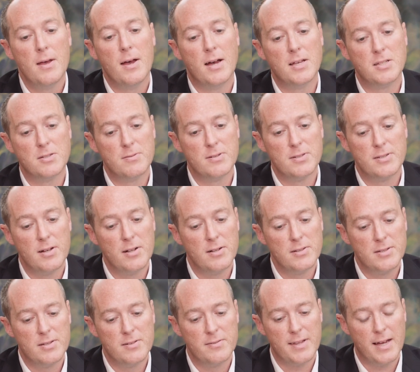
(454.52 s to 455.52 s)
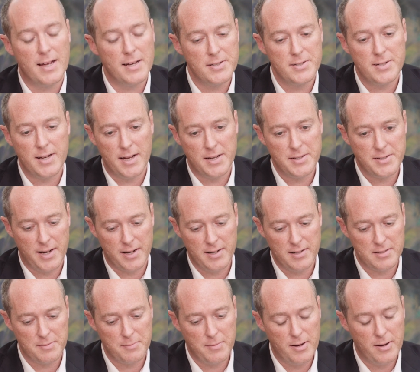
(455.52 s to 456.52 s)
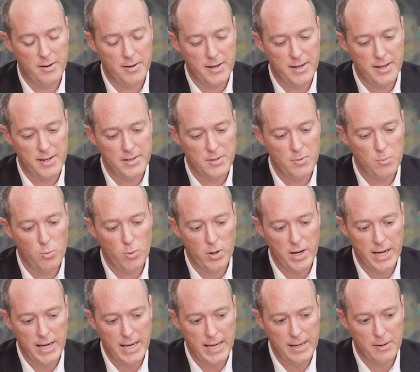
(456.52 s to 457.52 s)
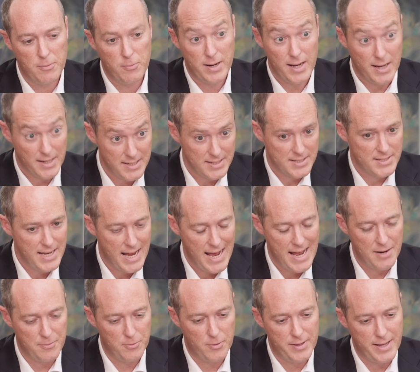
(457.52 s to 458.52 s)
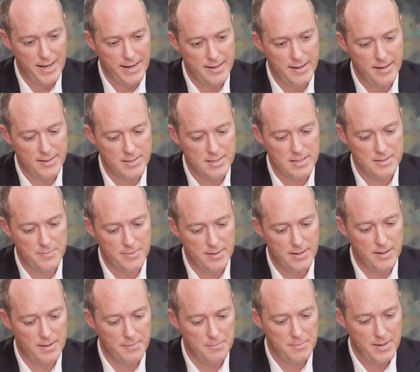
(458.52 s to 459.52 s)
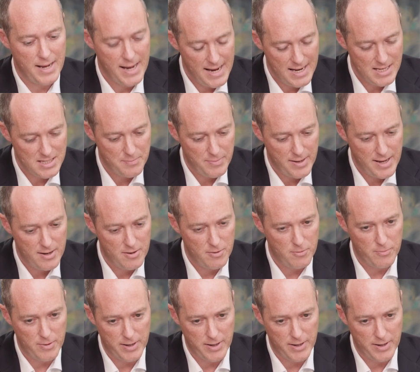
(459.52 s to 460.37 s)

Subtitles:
As a result of that shared channel to market, we understand what that customer cares about.